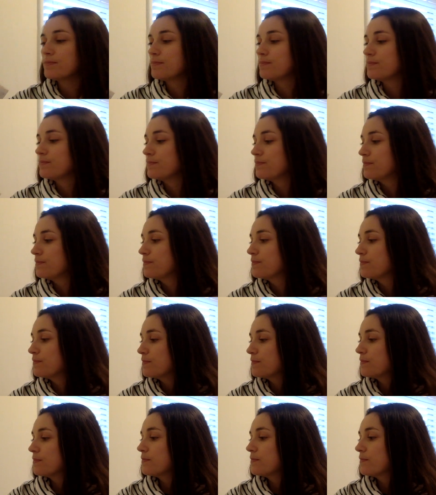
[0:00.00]

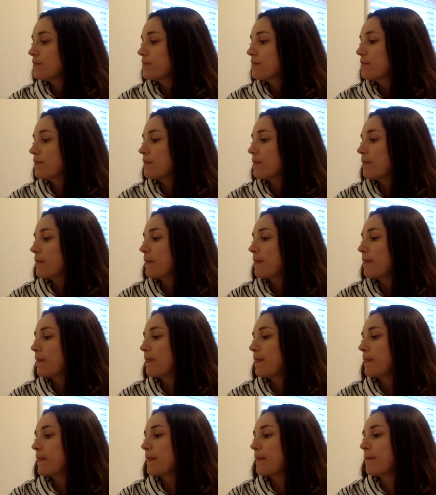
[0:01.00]

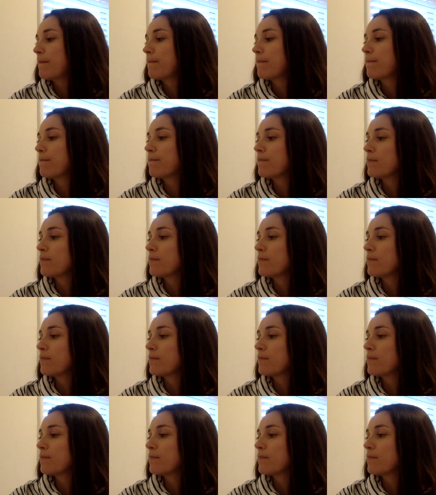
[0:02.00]
No one is speaking in this clip.